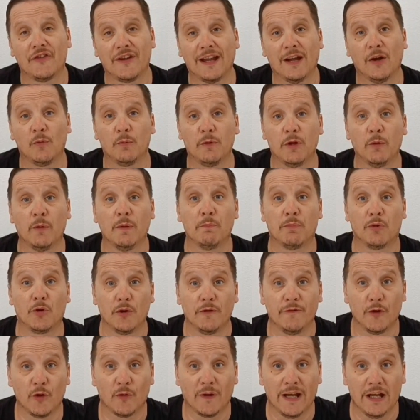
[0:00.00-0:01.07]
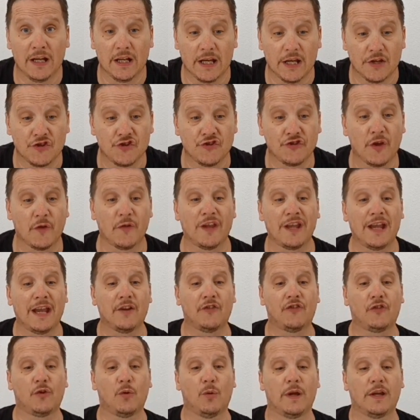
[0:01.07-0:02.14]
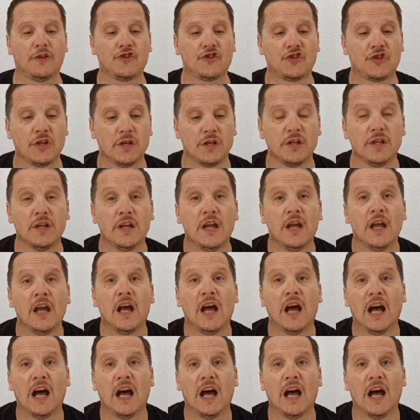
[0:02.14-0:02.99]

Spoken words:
to help you improve your English. So the next question.